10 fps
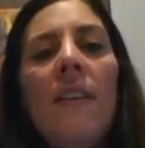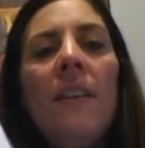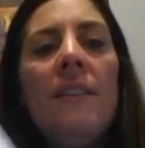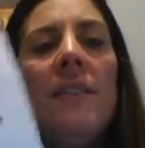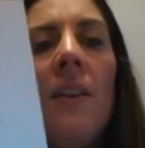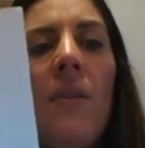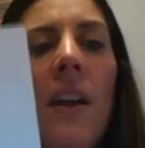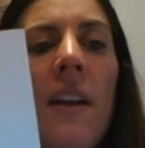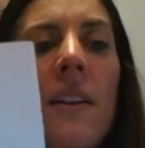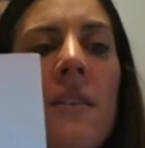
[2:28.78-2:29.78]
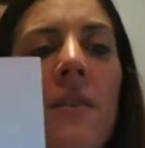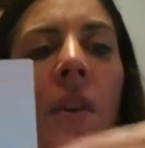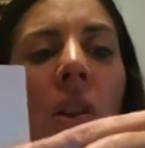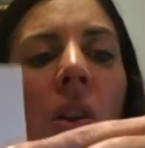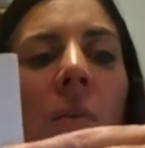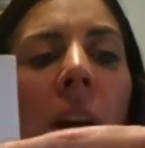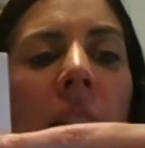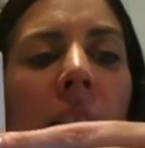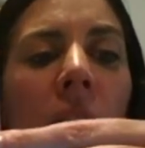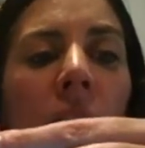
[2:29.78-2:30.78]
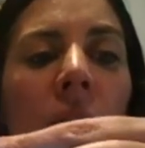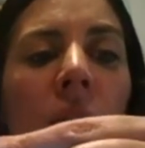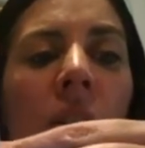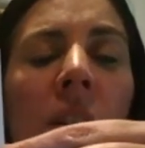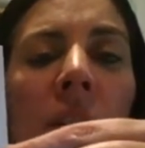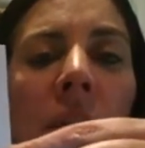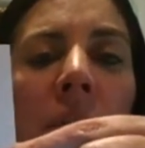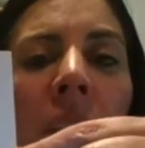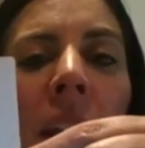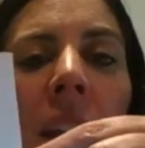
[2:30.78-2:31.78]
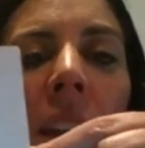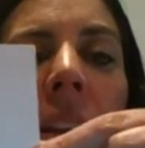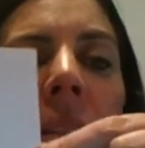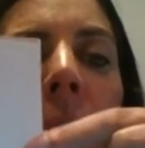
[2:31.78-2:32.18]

the Tzereh is followed by a Yud, it's